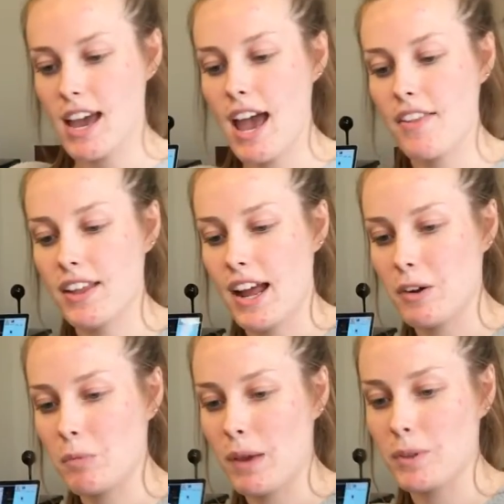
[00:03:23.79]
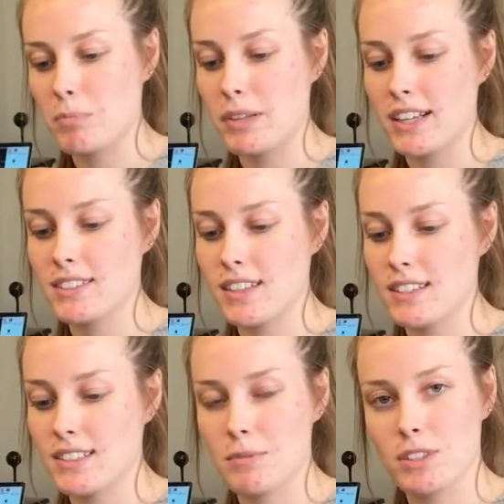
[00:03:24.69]
and then I will be able to place
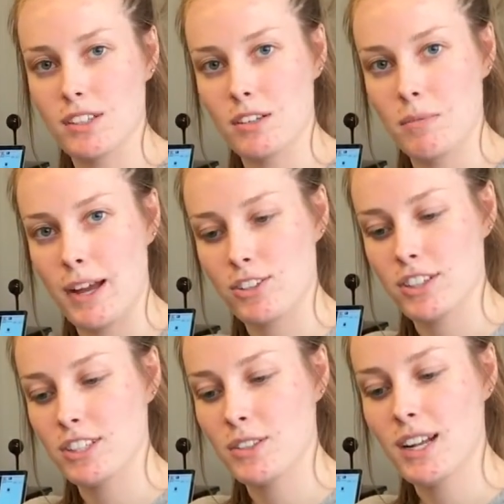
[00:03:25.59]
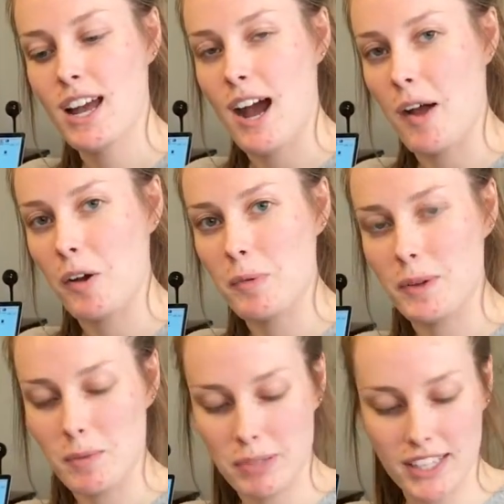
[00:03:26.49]
this, I'm just gonna imaginary do it, I will be able
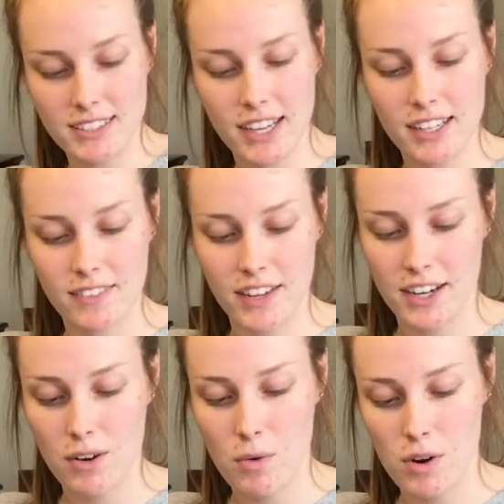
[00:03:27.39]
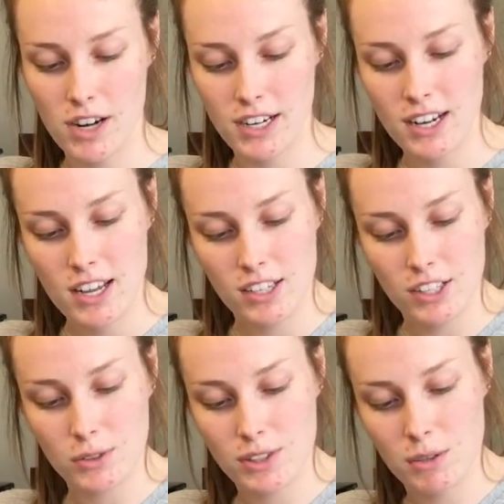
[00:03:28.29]
to place that in there or
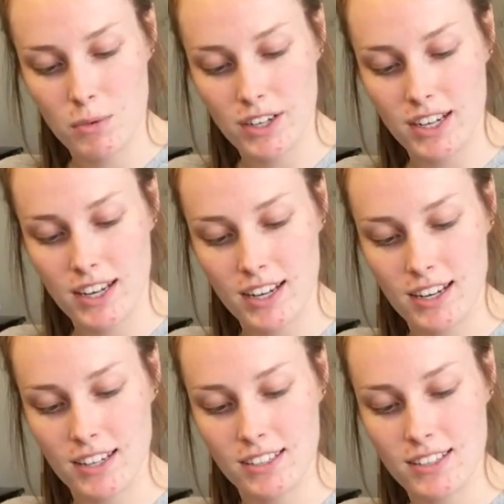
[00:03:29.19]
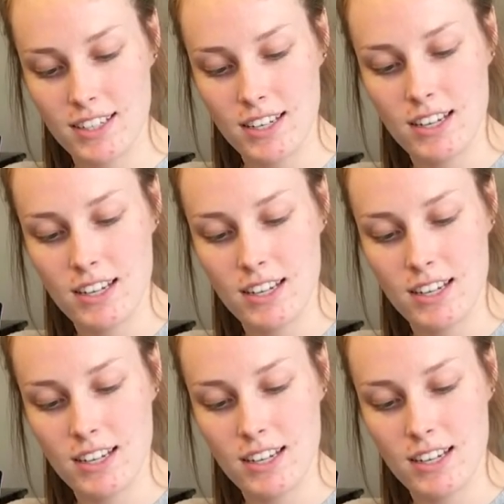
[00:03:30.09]
use the one hand